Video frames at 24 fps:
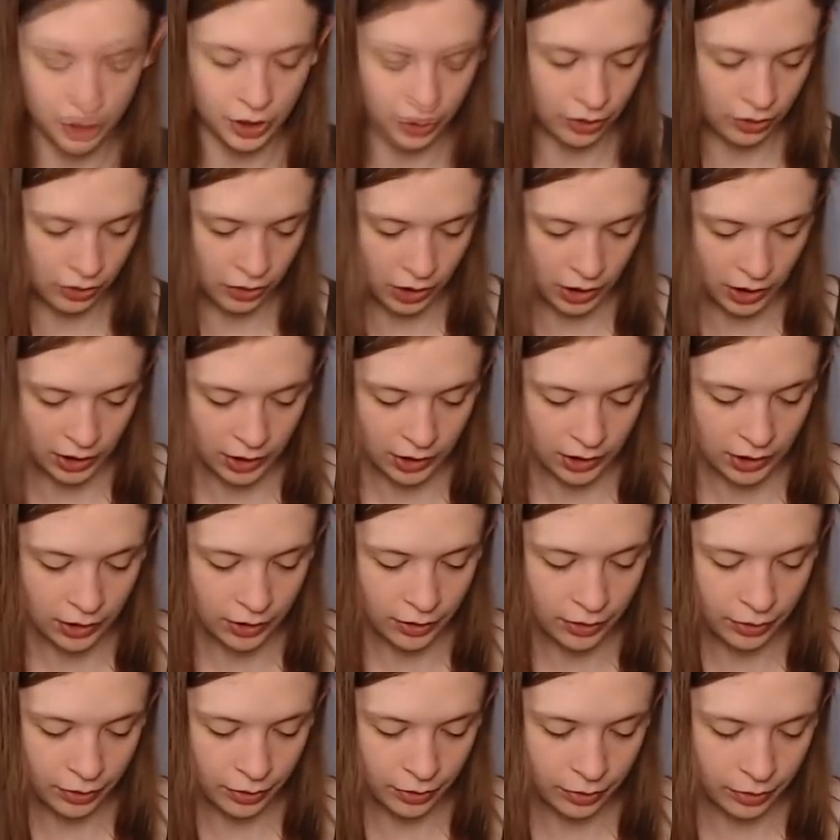Jungle
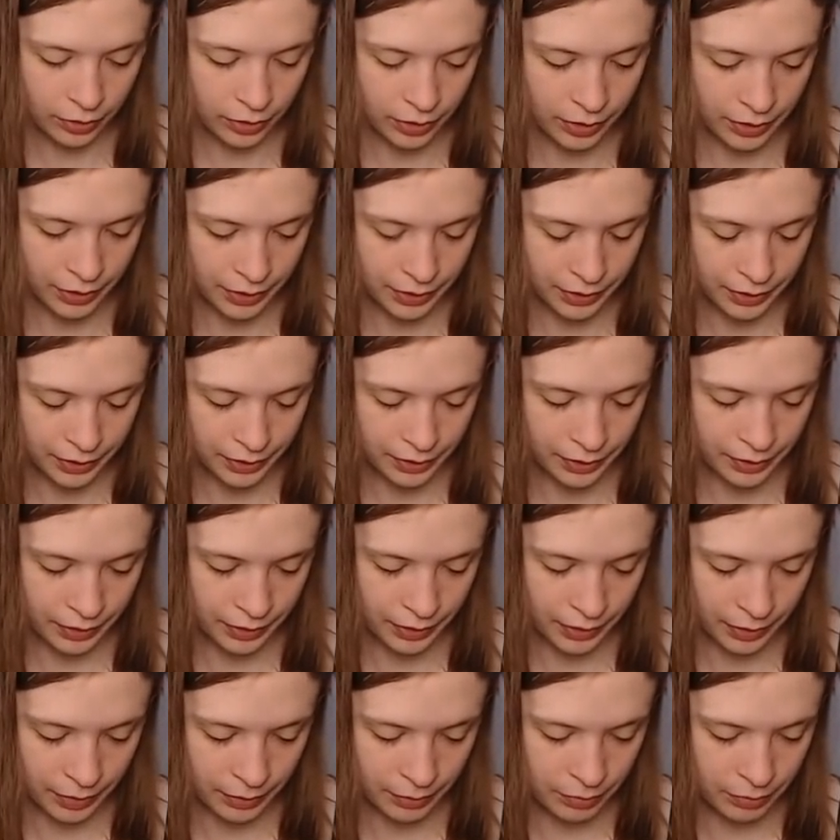Hollow.
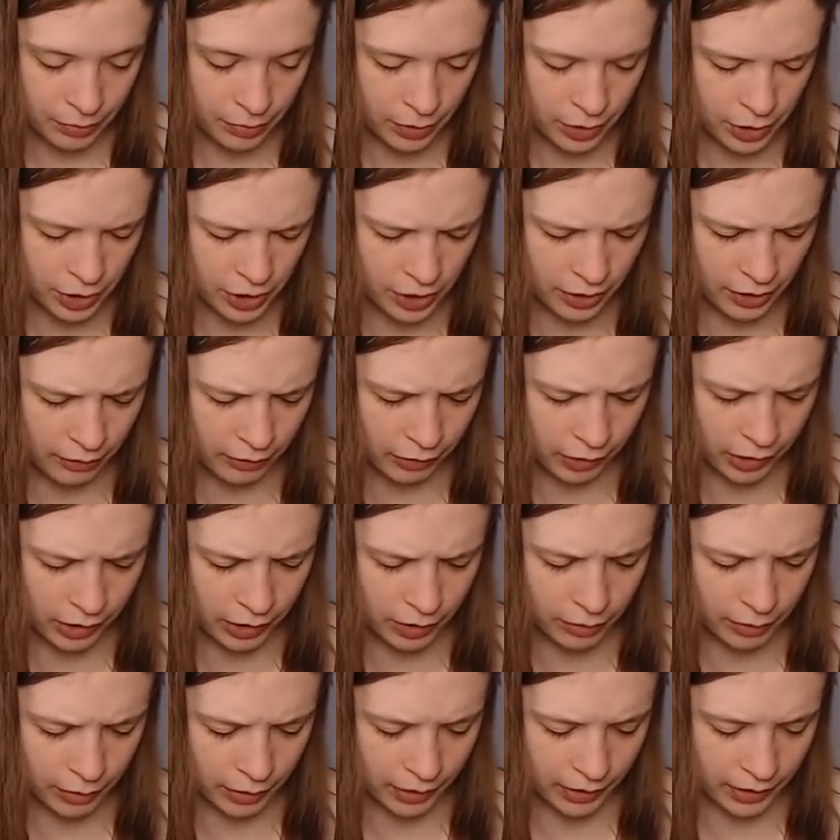Pretty sure I
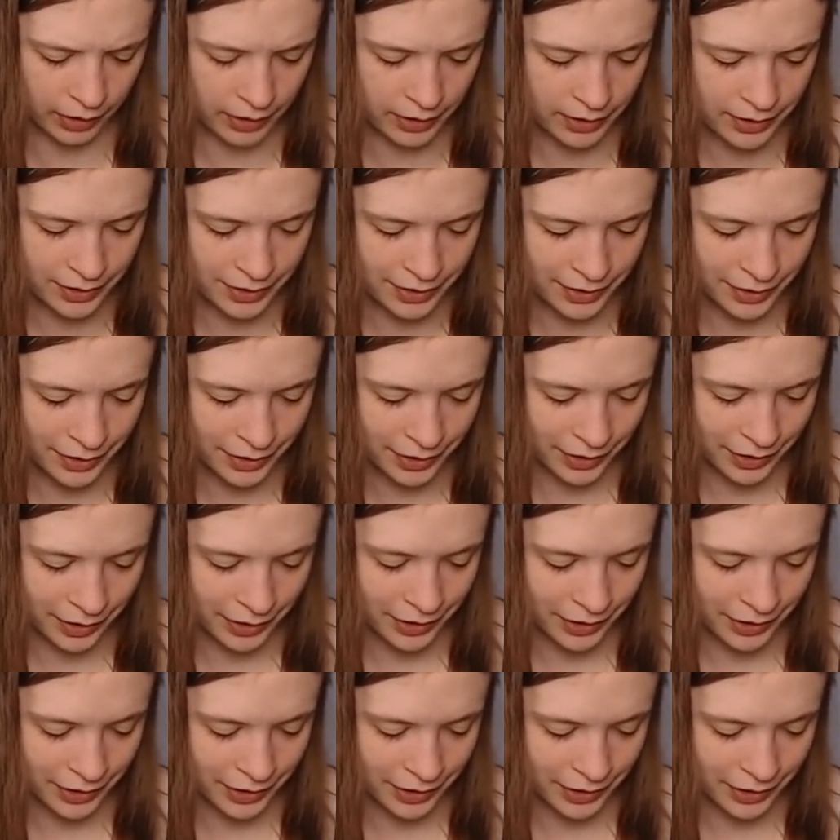already did one of these.